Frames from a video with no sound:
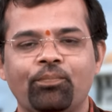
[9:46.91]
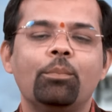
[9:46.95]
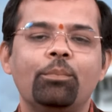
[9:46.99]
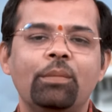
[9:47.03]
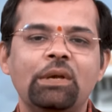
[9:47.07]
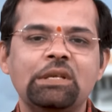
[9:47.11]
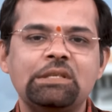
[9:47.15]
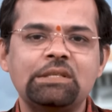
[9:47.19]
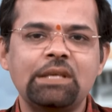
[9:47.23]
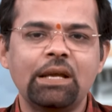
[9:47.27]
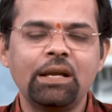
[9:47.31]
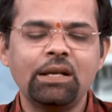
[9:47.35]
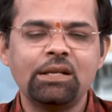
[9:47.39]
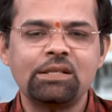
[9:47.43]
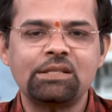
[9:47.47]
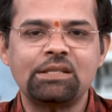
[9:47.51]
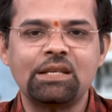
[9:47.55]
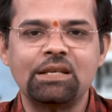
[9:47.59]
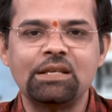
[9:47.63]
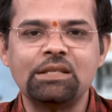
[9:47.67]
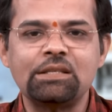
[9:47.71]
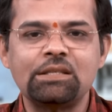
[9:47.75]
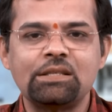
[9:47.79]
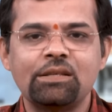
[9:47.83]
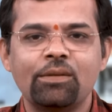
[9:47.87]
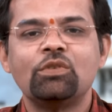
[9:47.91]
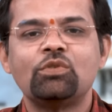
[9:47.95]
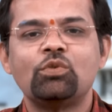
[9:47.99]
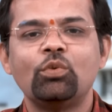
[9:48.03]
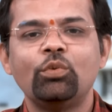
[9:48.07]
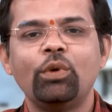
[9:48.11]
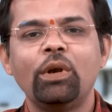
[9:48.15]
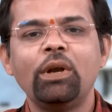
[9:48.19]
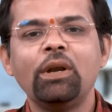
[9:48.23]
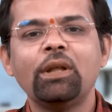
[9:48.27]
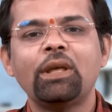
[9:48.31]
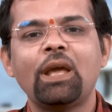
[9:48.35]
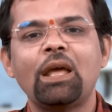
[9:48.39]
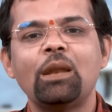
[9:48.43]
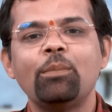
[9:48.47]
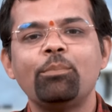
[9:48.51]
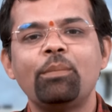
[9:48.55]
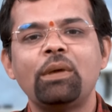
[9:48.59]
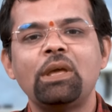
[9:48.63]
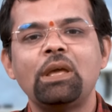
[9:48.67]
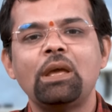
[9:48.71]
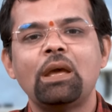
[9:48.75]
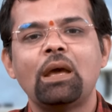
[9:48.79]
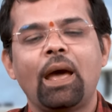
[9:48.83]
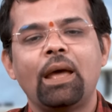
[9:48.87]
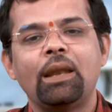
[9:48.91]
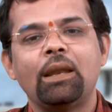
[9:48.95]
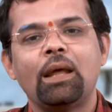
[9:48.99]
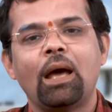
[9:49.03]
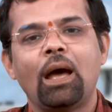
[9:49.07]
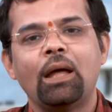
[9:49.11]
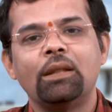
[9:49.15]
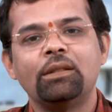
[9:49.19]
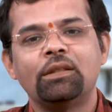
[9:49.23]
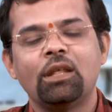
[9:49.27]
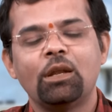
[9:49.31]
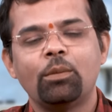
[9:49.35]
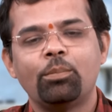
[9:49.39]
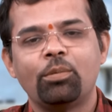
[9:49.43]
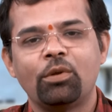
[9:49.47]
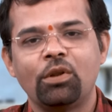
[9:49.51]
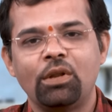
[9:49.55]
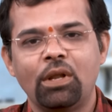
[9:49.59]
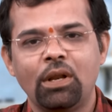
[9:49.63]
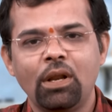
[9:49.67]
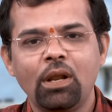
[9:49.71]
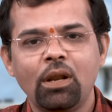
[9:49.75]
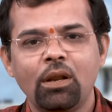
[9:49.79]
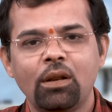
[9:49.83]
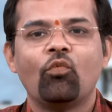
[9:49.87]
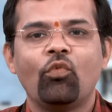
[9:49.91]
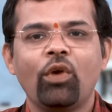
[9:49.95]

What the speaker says: Besides this, student can be an entrepreneur,